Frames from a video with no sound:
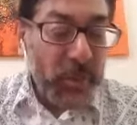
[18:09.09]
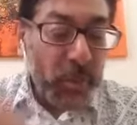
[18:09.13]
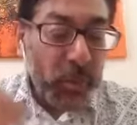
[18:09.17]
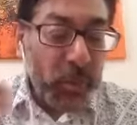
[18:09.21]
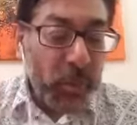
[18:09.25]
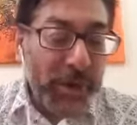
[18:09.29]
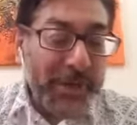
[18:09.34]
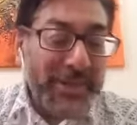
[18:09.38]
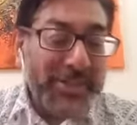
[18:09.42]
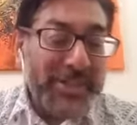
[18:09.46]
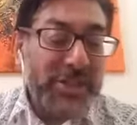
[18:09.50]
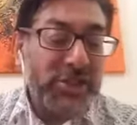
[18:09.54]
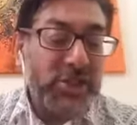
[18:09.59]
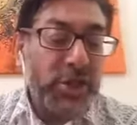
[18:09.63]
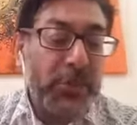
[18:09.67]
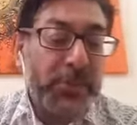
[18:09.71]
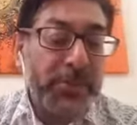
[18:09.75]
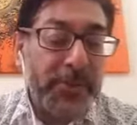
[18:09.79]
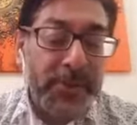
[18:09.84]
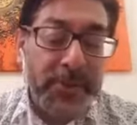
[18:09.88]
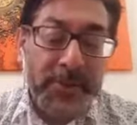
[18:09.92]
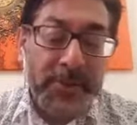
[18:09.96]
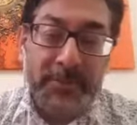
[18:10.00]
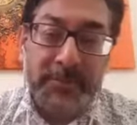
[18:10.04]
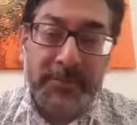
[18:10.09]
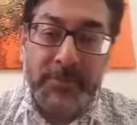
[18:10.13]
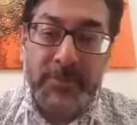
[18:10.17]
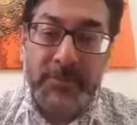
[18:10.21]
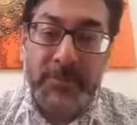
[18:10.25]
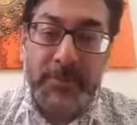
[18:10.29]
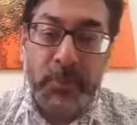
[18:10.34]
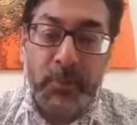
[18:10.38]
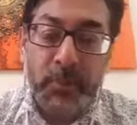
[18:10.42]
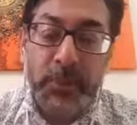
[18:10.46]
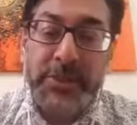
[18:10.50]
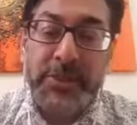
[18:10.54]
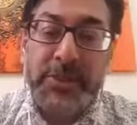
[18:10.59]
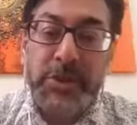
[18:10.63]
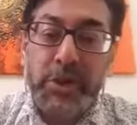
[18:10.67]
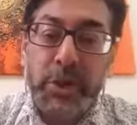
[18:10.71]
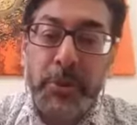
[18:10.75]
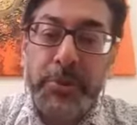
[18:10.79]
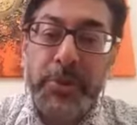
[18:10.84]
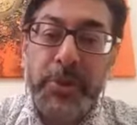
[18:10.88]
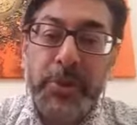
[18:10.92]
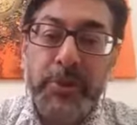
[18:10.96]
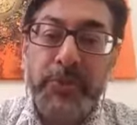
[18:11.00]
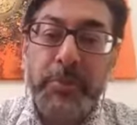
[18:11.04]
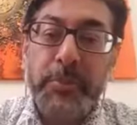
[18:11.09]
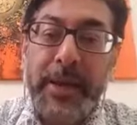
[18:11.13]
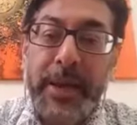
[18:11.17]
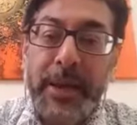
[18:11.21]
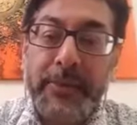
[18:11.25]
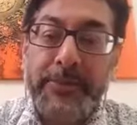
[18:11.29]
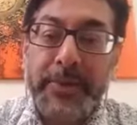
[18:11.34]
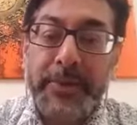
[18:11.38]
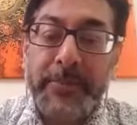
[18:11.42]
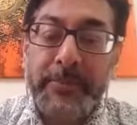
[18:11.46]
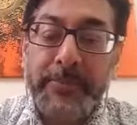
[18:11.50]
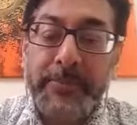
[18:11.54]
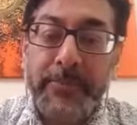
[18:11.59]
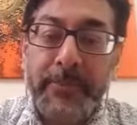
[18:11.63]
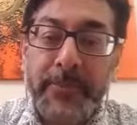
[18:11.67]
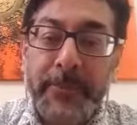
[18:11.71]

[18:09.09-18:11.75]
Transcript: what is it stopping you? What is it stopping you from having?